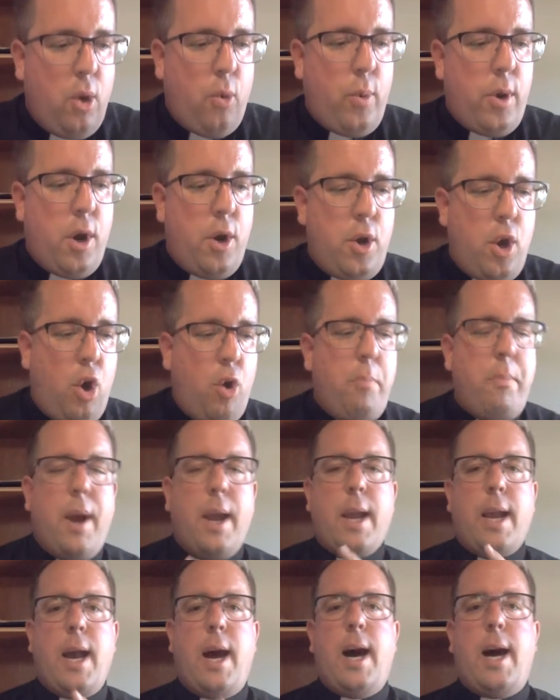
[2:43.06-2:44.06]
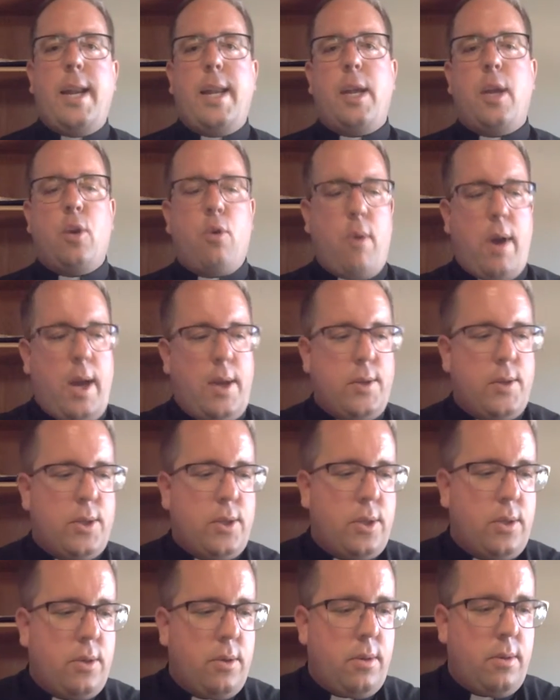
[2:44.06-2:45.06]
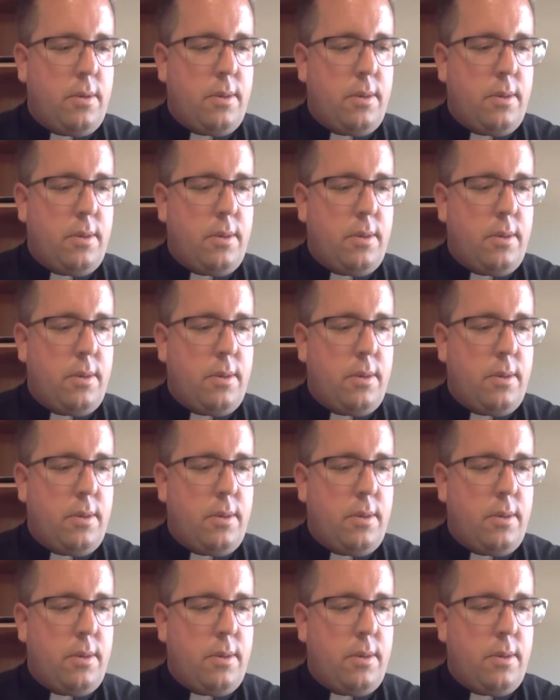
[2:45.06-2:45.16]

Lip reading: We are known by God in Christ.